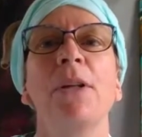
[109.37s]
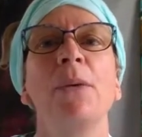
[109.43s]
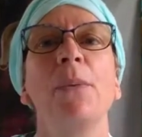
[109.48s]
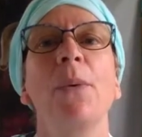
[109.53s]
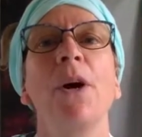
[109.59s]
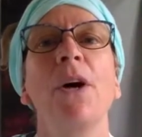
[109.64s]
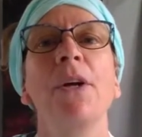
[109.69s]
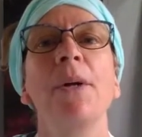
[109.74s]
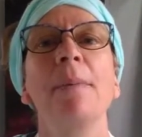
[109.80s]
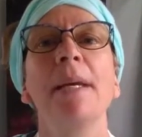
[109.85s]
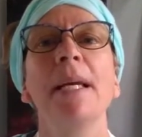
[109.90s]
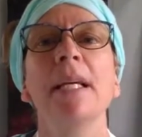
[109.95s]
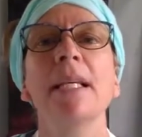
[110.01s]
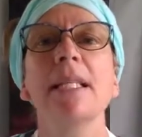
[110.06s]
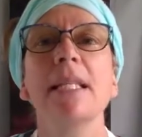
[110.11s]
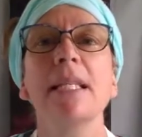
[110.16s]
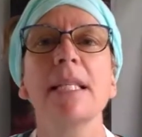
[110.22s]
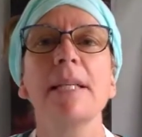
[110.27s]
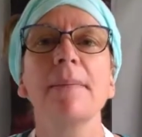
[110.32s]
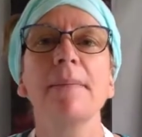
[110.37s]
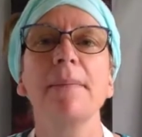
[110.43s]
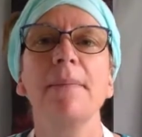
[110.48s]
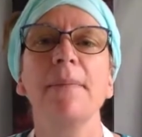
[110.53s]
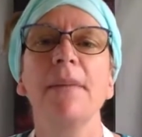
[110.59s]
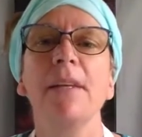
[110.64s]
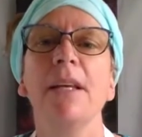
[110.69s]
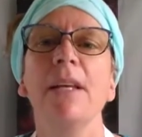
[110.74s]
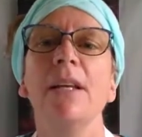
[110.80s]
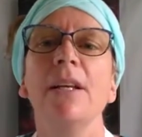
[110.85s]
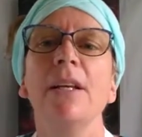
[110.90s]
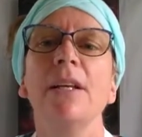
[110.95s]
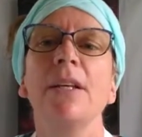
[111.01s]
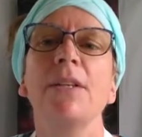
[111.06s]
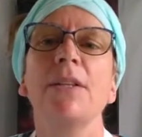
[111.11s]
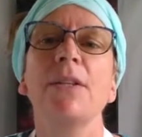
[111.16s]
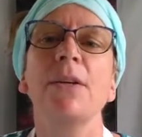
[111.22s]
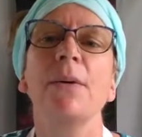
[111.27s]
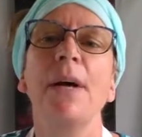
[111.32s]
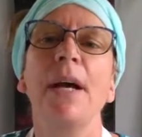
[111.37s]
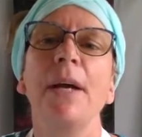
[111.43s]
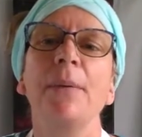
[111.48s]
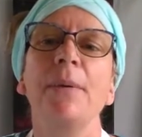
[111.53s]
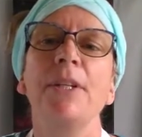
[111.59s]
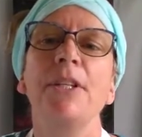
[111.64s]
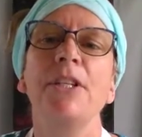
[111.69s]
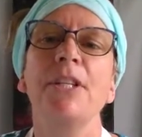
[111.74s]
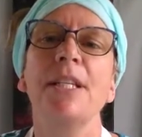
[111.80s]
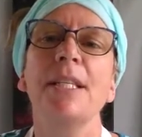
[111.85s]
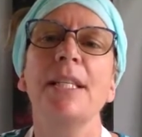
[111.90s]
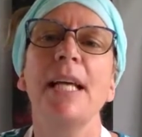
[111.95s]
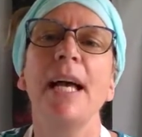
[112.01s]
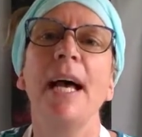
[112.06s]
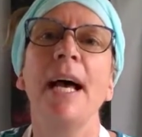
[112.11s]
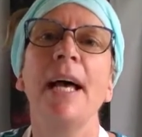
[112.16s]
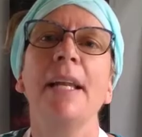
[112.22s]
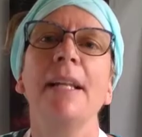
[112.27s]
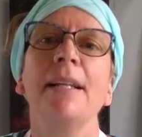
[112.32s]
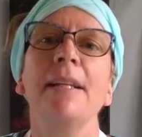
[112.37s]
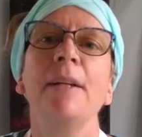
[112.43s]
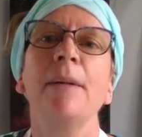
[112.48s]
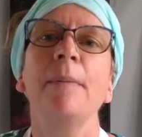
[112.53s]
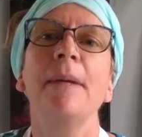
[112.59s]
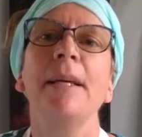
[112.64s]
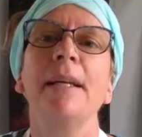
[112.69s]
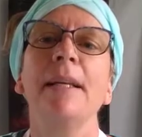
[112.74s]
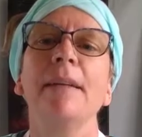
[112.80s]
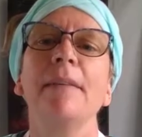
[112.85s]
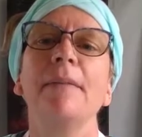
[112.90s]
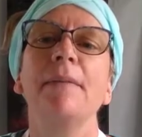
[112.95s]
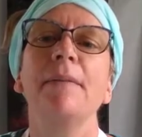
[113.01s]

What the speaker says: and water mix. So I would just add a little bit